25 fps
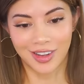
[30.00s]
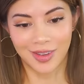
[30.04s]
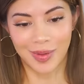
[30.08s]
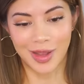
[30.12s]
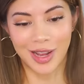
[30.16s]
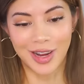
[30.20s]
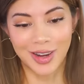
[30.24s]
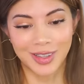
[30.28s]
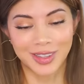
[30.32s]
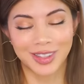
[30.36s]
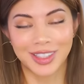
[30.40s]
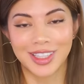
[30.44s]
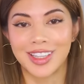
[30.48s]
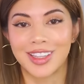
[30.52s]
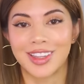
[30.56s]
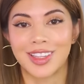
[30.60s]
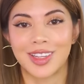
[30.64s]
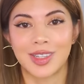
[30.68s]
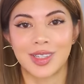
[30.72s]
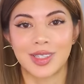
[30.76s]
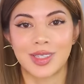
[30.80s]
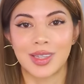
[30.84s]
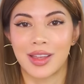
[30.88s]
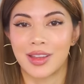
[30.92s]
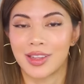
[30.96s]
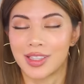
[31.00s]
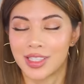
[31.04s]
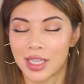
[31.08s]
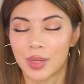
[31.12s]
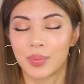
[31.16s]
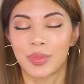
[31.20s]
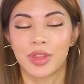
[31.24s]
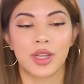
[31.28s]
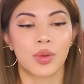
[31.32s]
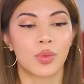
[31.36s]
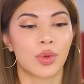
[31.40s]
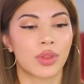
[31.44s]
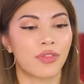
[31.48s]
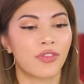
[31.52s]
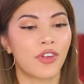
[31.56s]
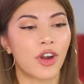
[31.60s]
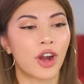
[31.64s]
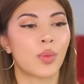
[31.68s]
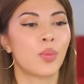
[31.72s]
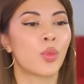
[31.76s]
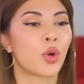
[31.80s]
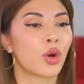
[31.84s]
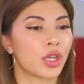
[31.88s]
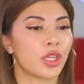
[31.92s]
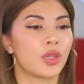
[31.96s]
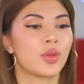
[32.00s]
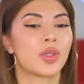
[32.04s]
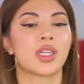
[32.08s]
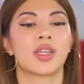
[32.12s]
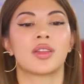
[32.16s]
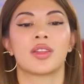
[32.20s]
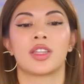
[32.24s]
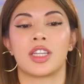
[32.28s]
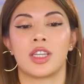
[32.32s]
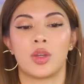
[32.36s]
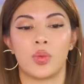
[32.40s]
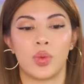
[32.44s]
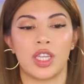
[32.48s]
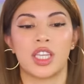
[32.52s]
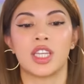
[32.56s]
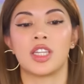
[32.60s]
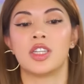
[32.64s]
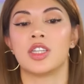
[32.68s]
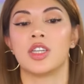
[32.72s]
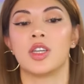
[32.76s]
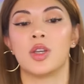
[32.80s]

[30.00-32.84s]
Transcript: Apparently, there's something with far more utility we can